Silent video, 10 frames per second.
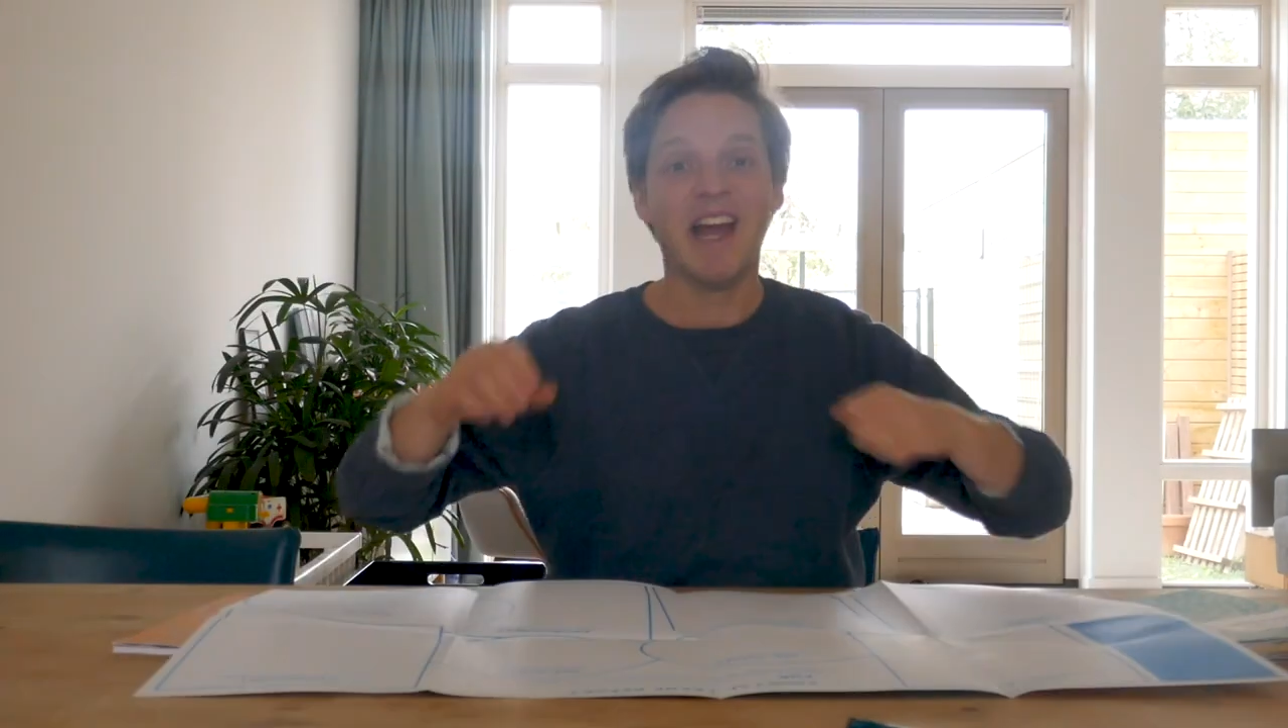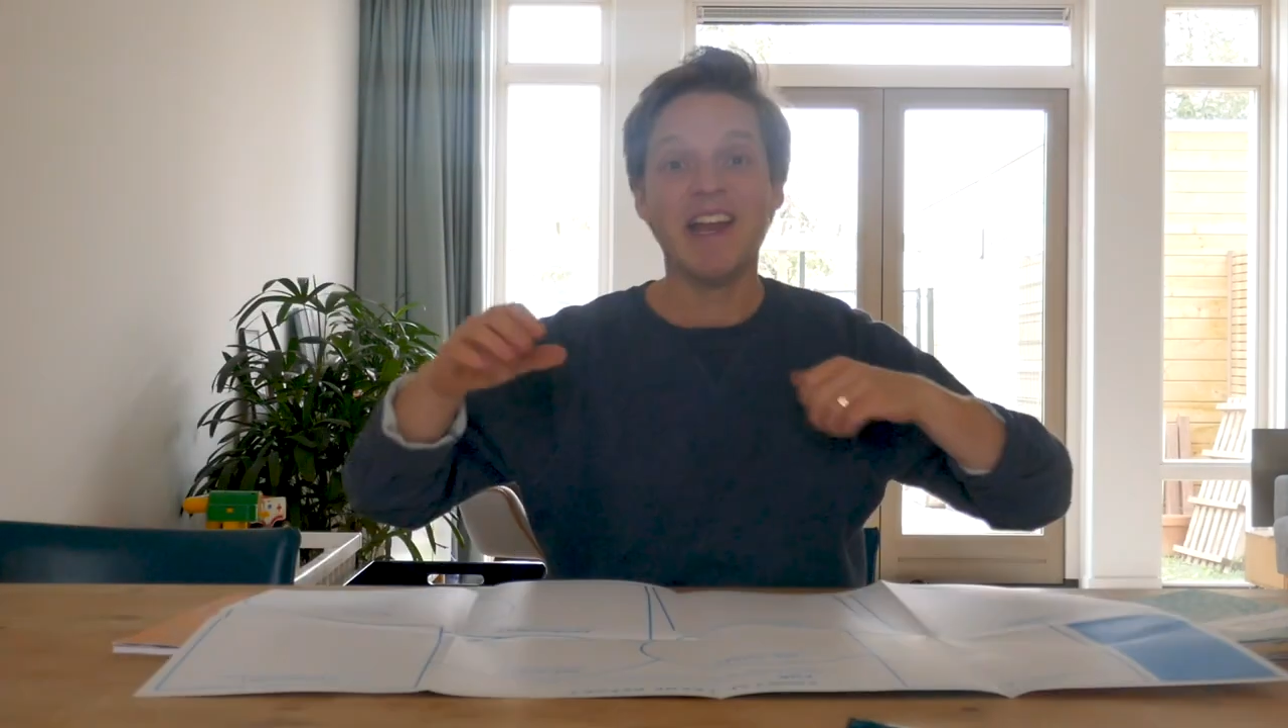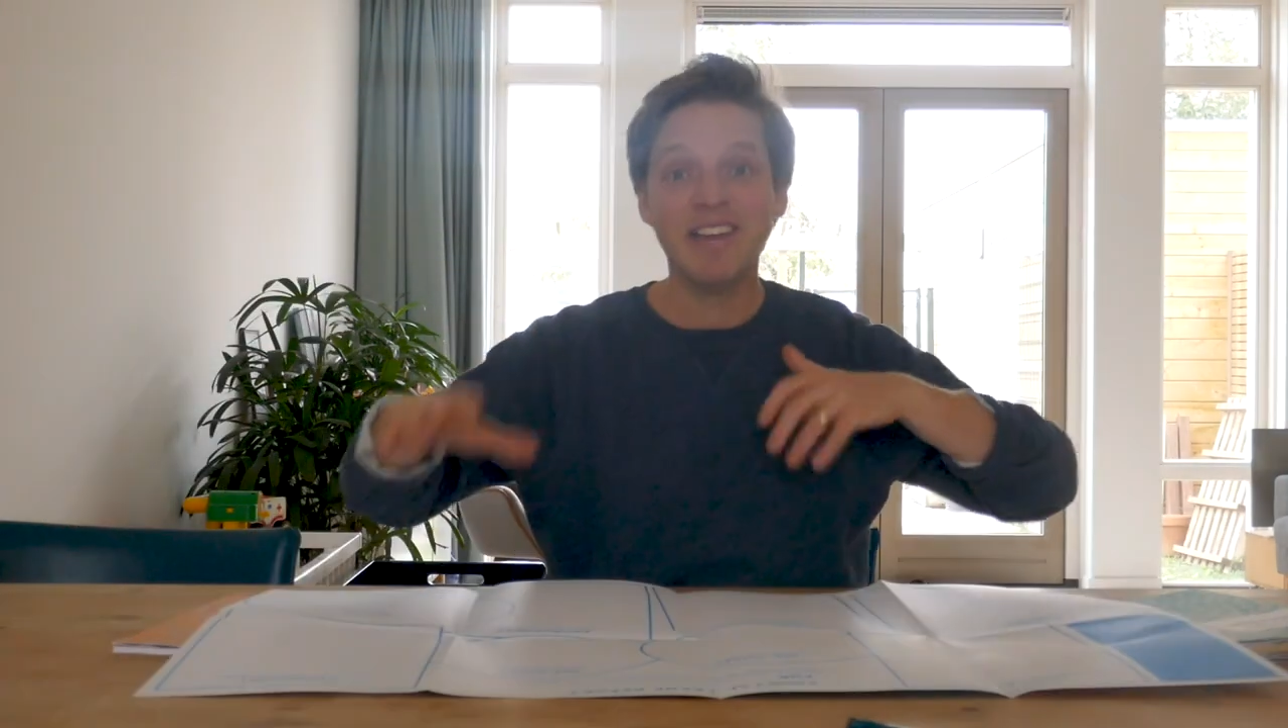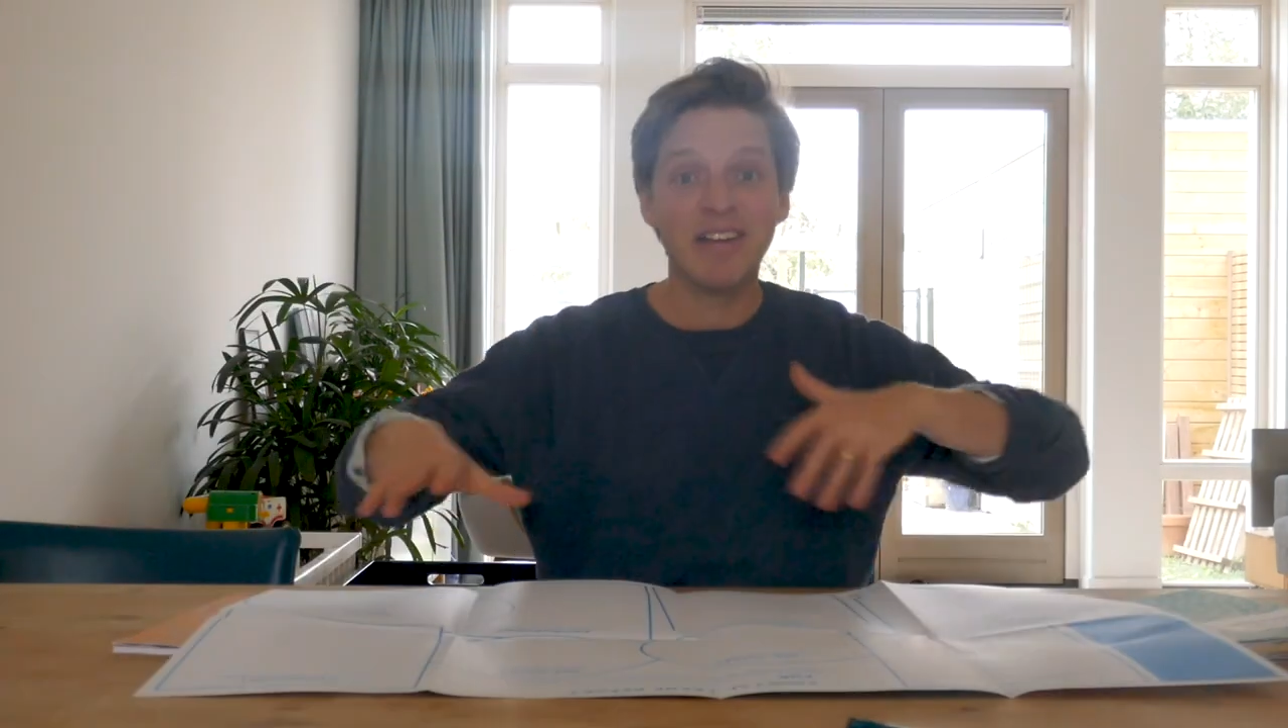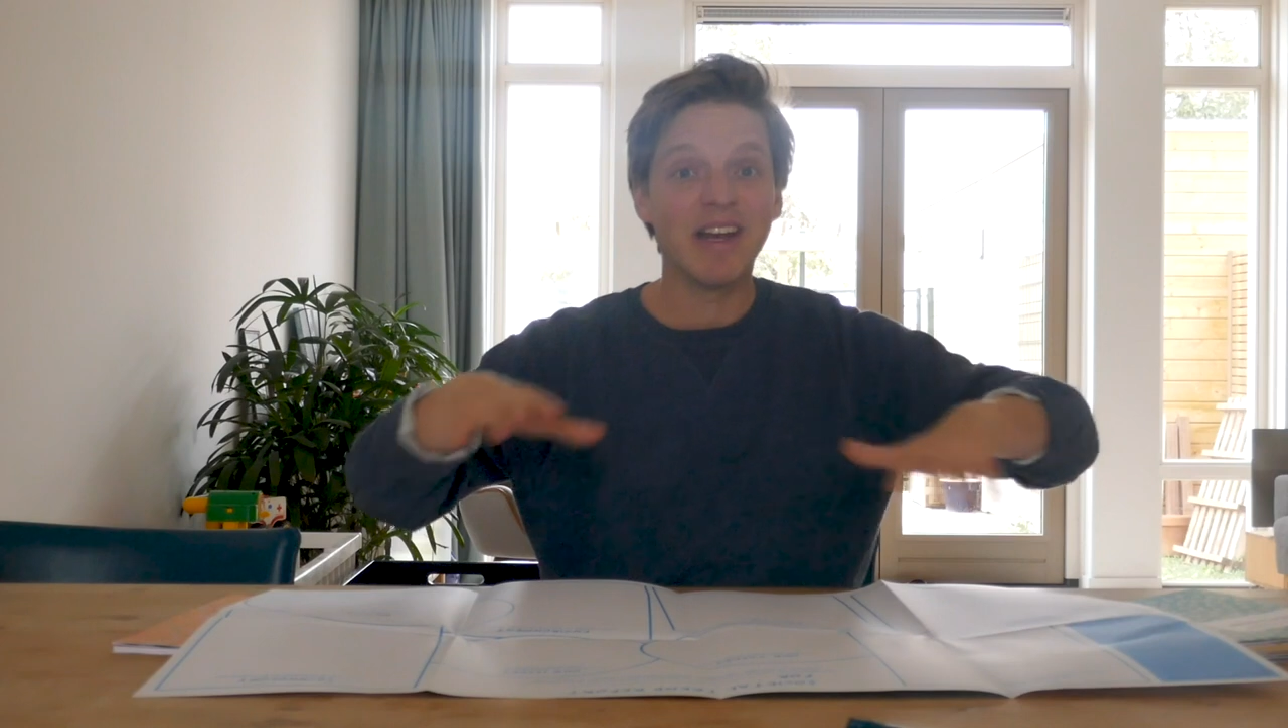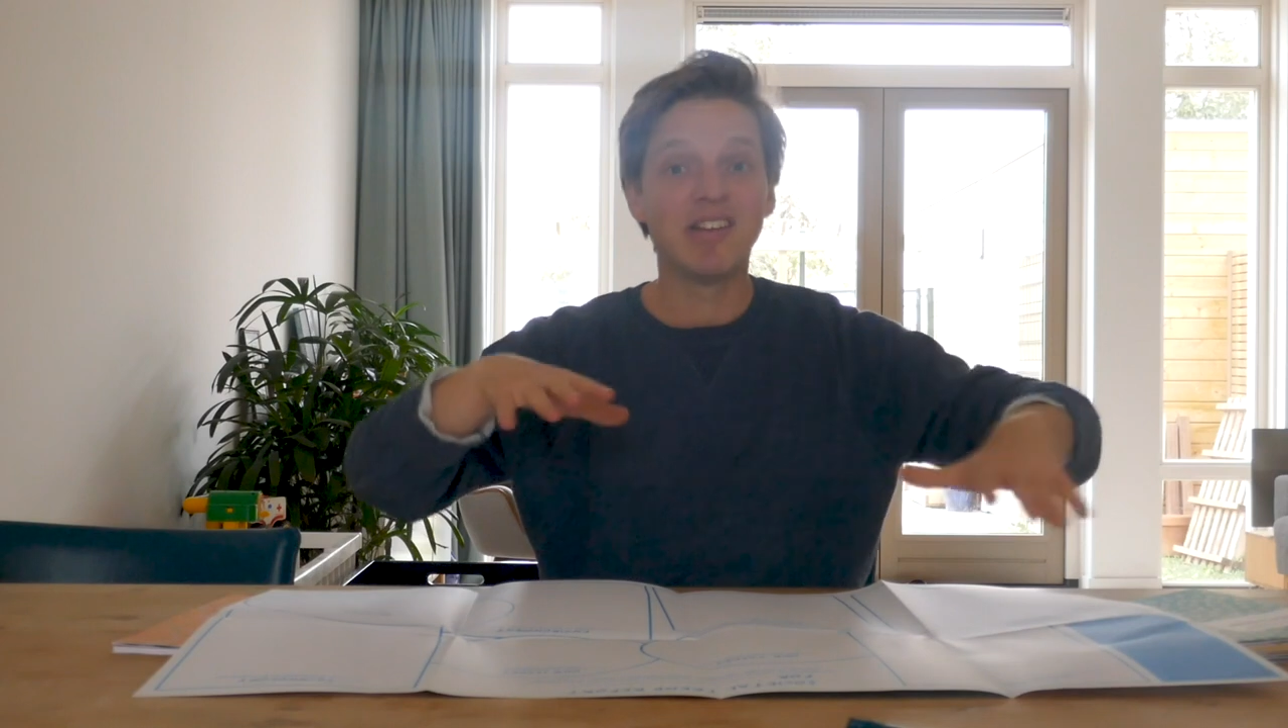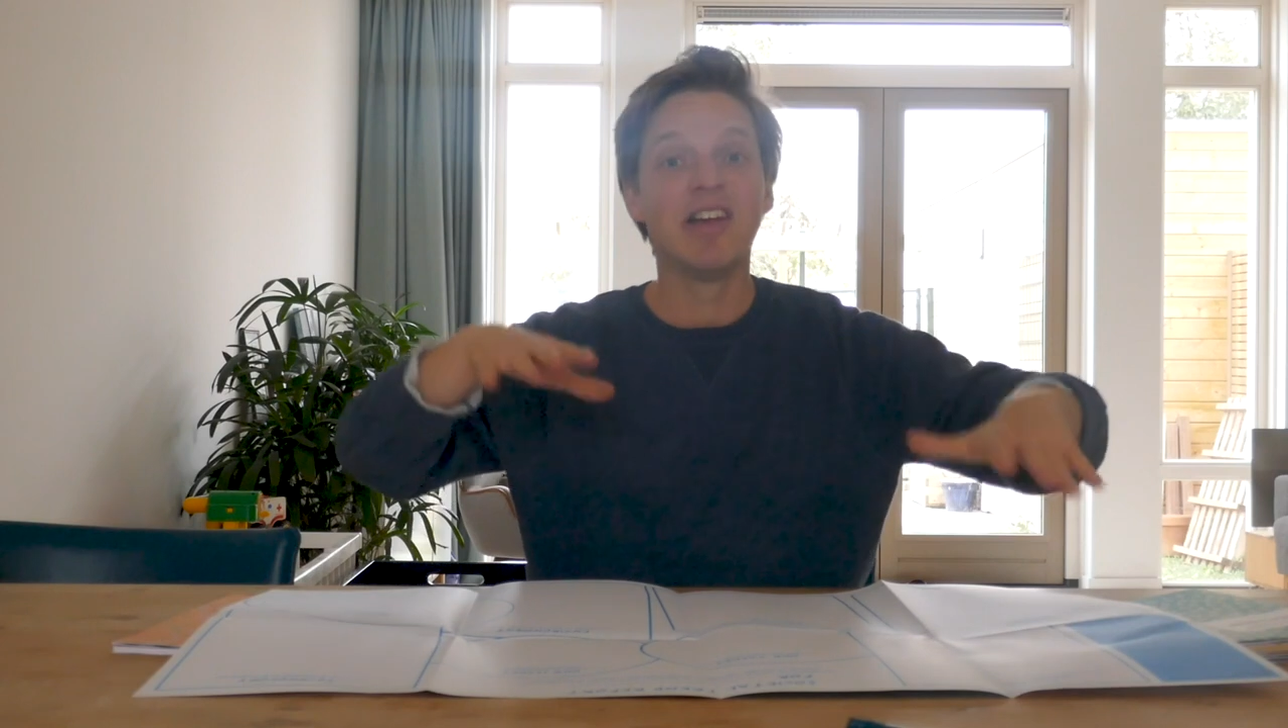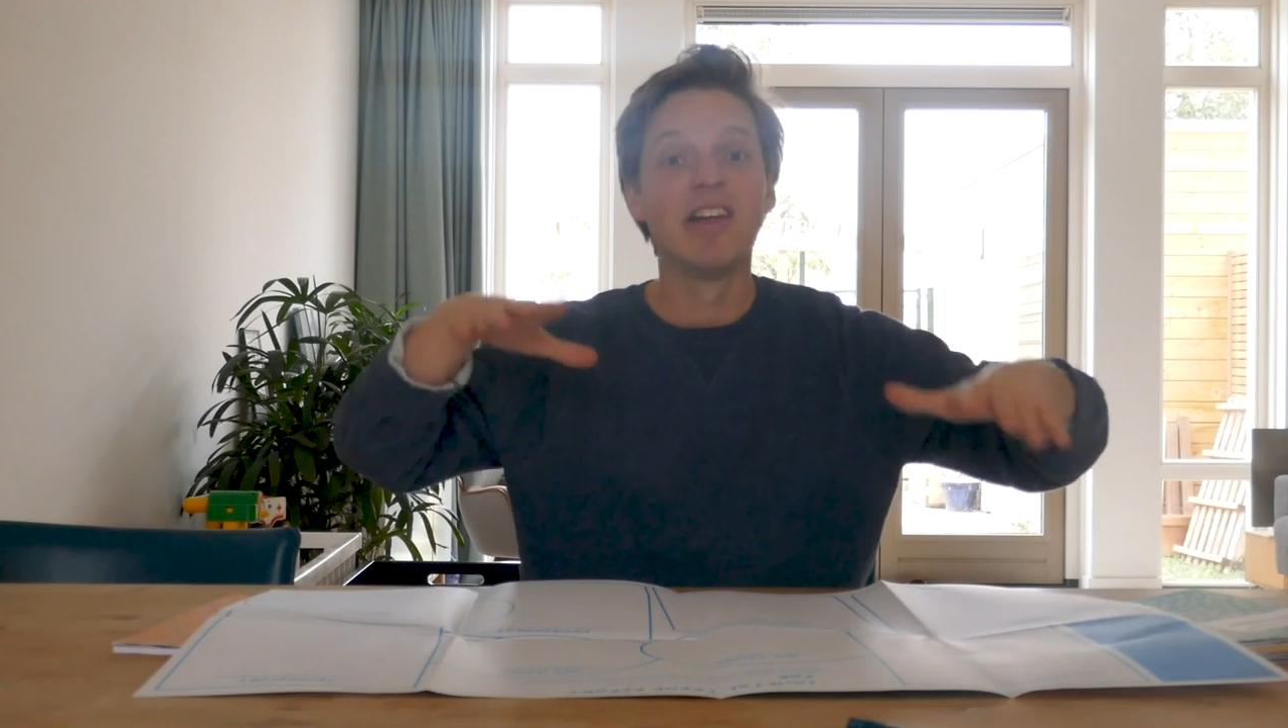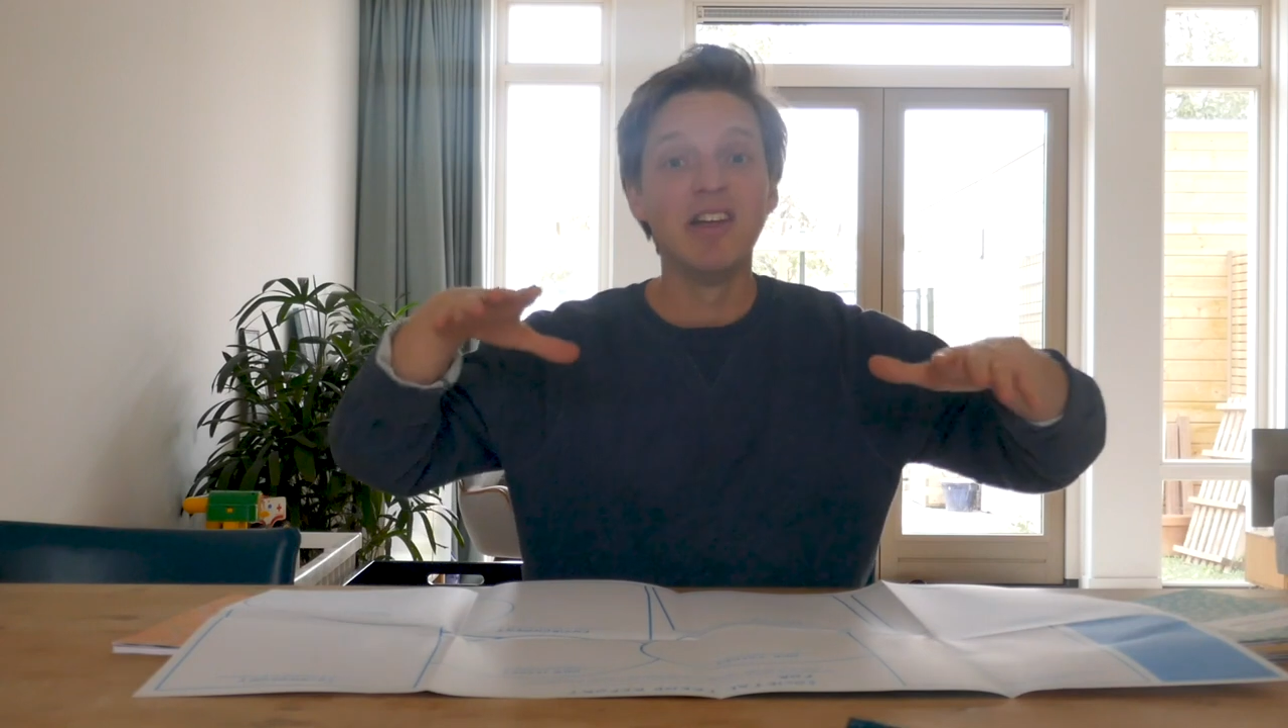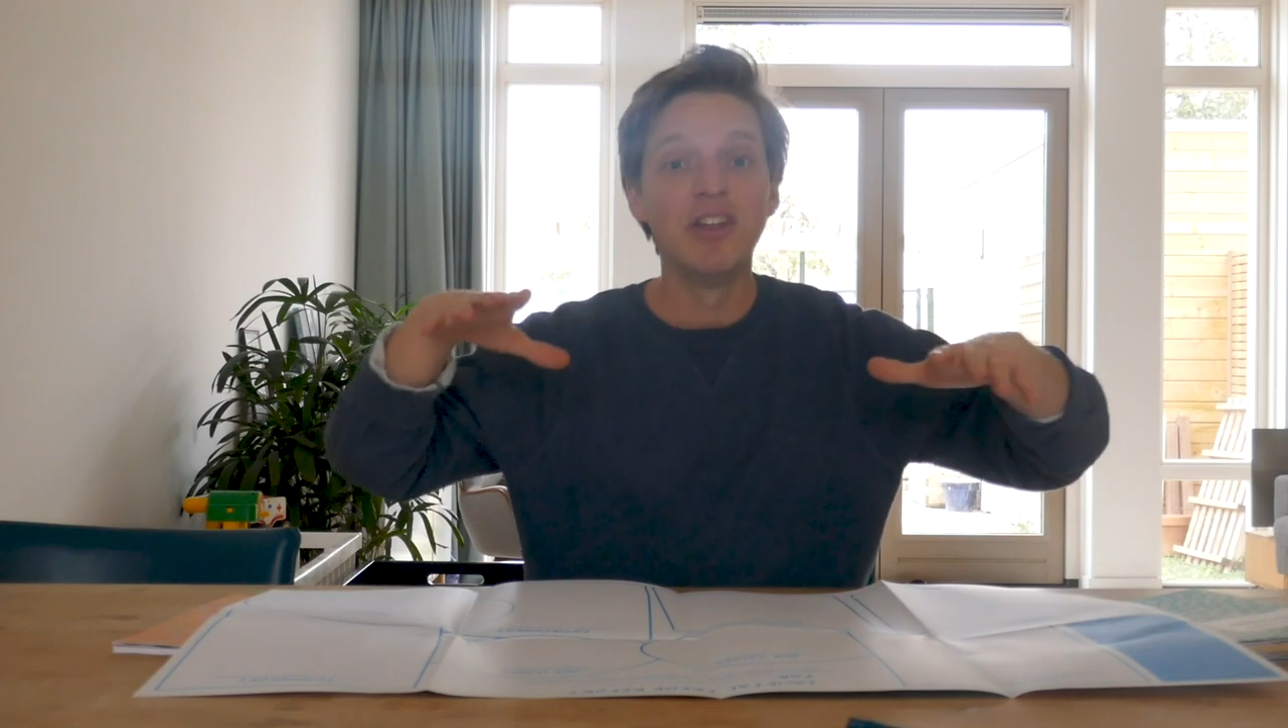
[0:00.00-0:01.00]
and then you can
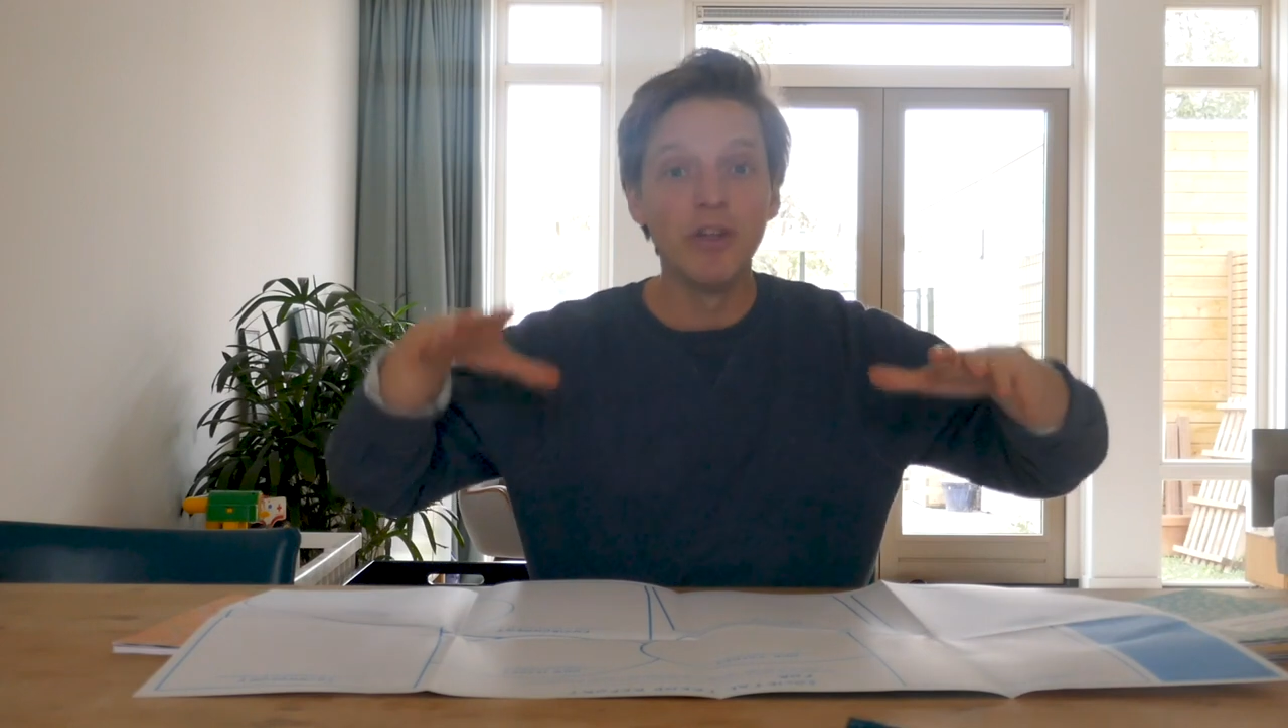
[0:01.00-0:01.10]
actually